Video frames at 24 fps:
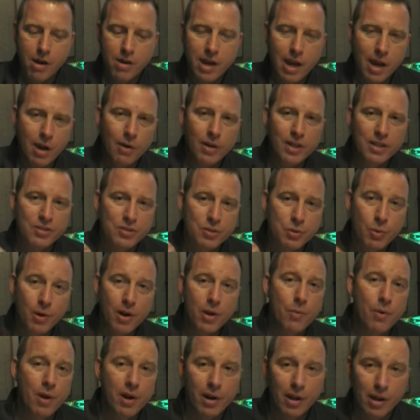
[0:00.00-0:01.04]
Now, it's
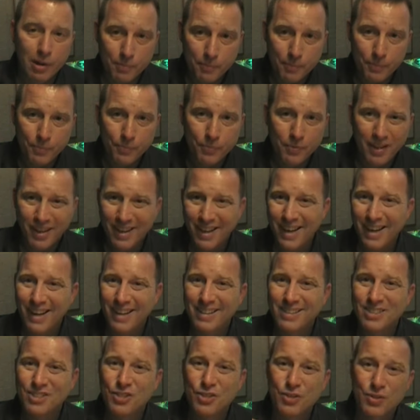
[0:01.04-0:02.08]
21 and up. I
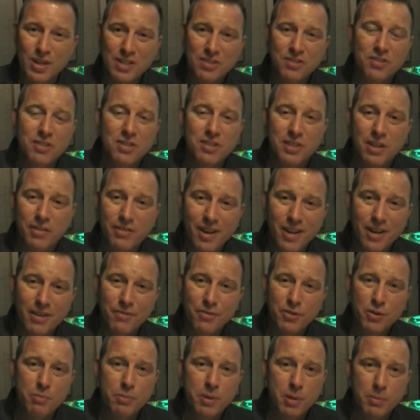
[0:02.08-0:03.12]
gotta stress this. I've had a
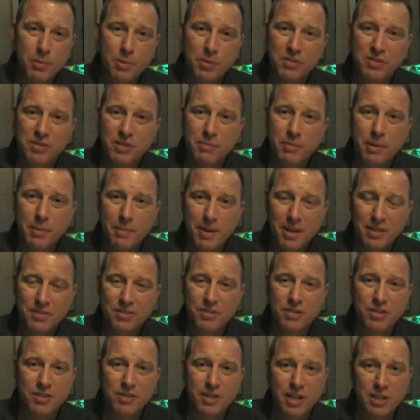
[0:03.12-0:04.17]
few people send me
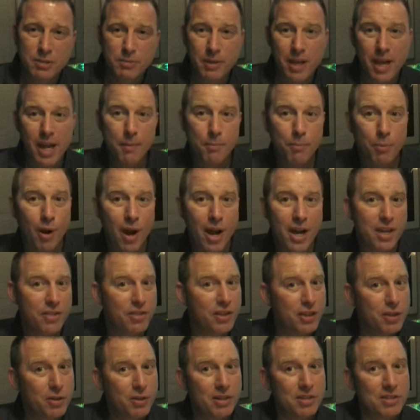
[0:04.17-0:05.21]
messages asking me, hey, Brian, you
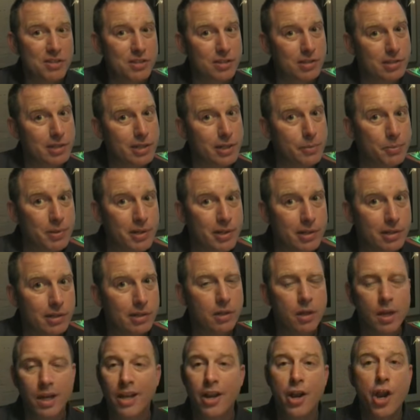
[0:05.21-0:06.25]
think you can sneak me
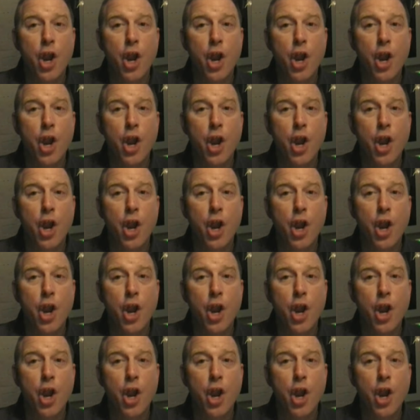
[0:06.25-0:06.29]
in?